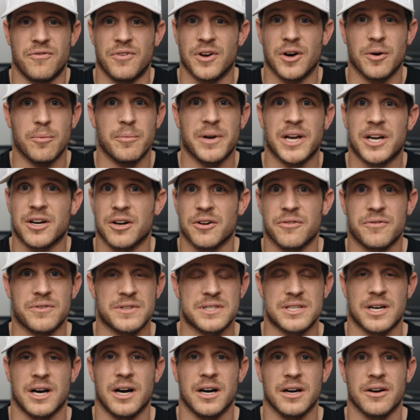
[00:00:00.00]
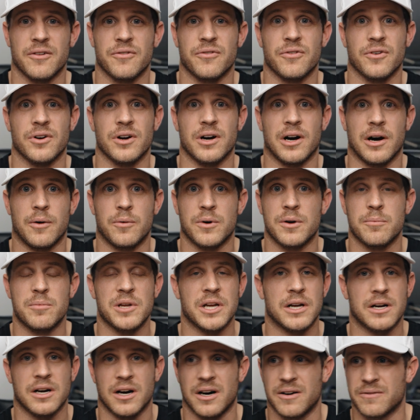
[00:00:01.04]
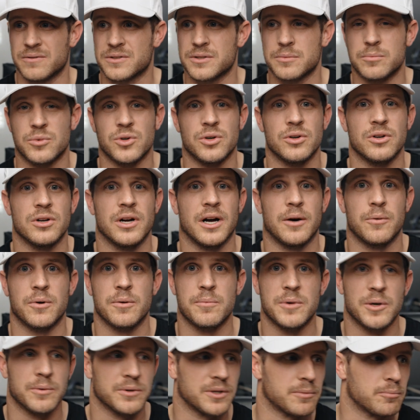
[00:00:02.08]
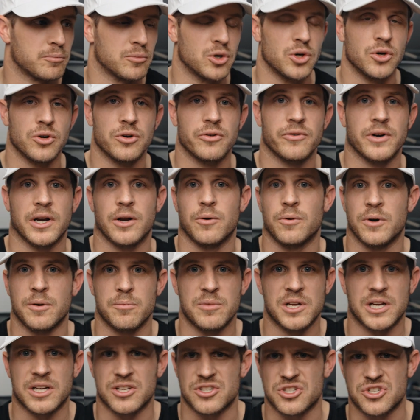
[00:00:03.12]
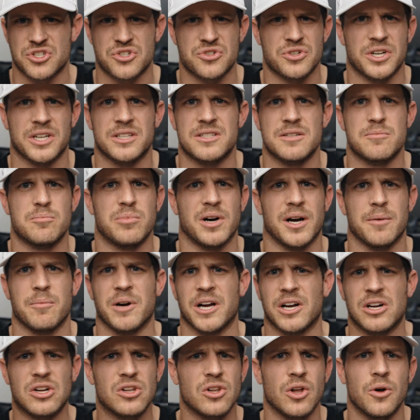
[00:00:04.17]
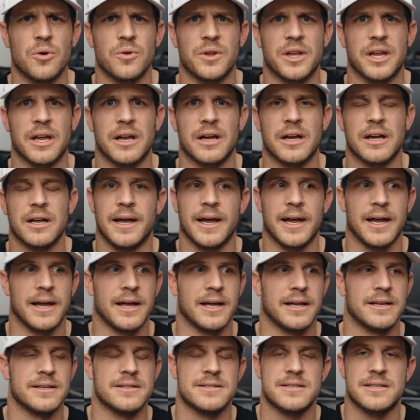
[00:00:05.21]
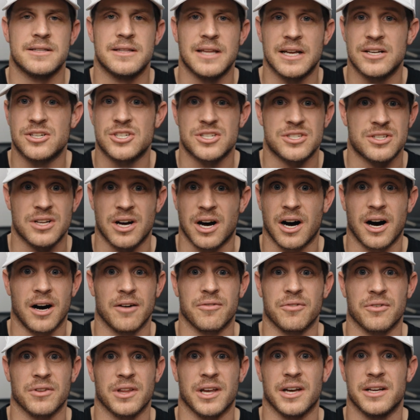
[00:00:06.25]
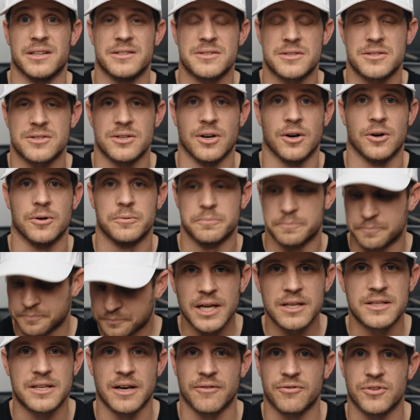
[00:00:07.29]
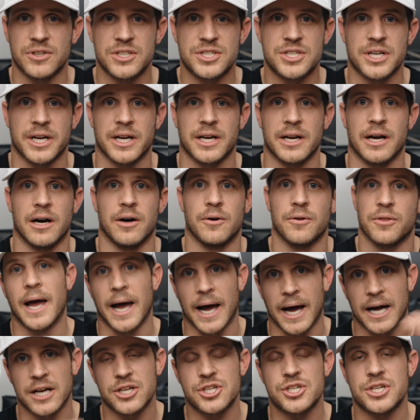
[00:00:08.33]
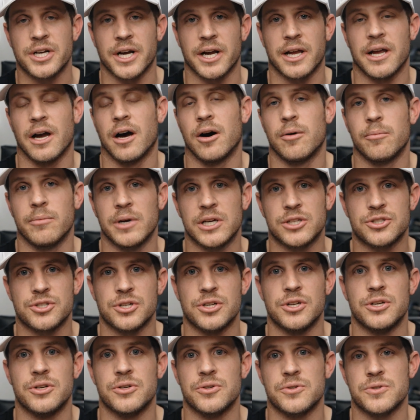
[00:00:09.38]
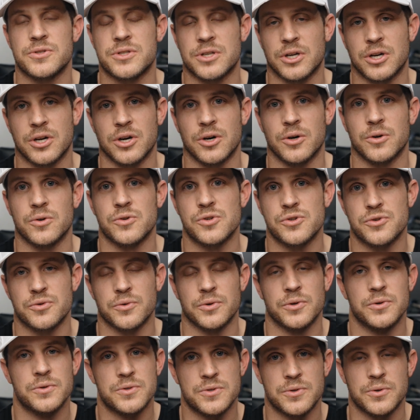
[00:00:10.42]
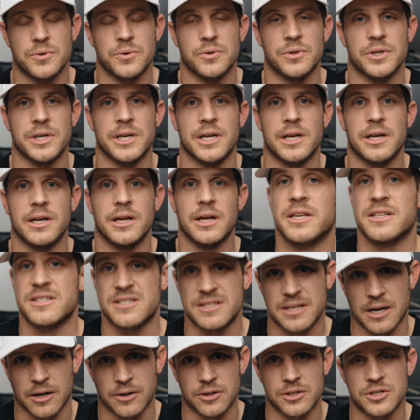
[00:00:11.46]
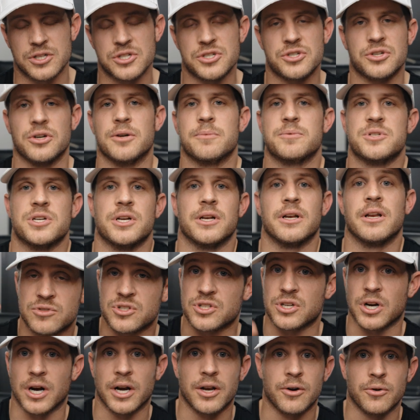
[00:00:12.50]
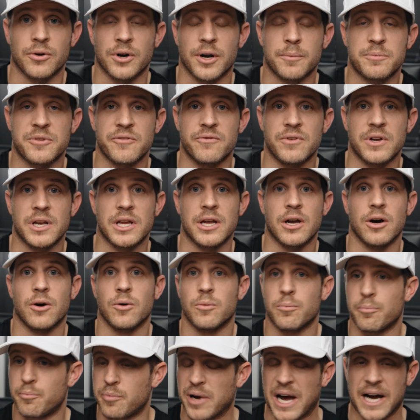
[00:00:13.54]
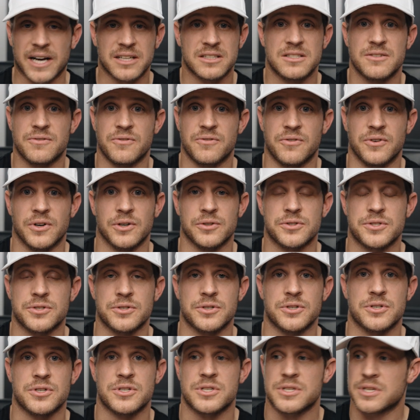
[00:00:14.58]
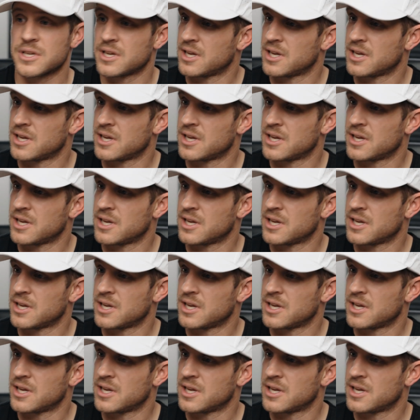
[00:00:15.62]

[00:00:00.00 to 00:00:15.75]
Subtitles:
filmmaker, photographer, I wanna be comfortable. I wanna be able to move. I don't wanna be constricted by my clothing, and they just offer that. So definitely check it out. At checkout, make sure you use the code DrewTooley. It's down in the description. Sorry to interrupt the video. Back to filters.